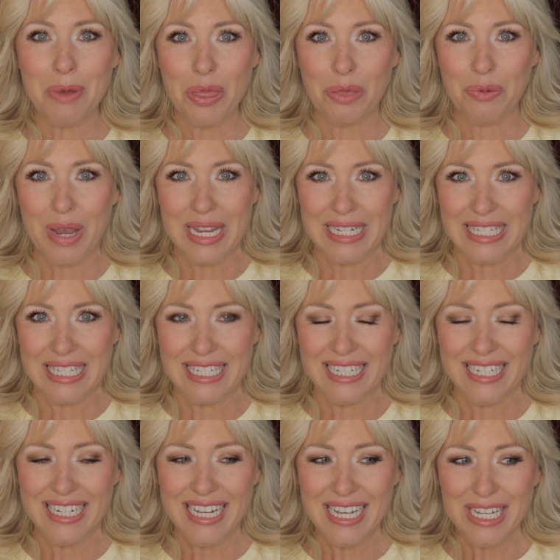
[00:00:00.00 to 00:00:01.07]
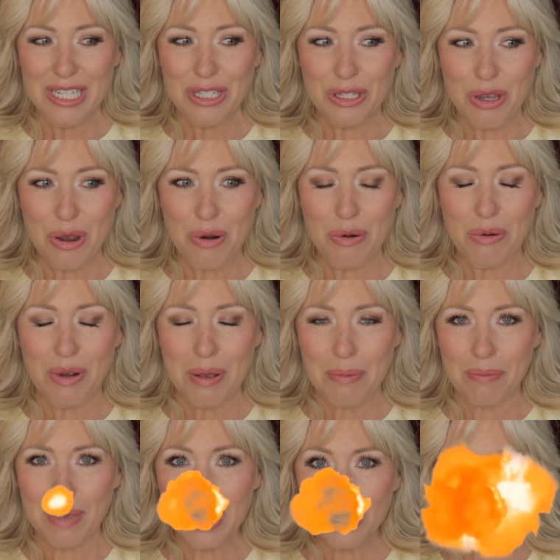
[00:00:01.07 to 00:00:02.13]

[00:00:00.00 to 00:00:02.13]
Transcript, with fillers: month wait. So make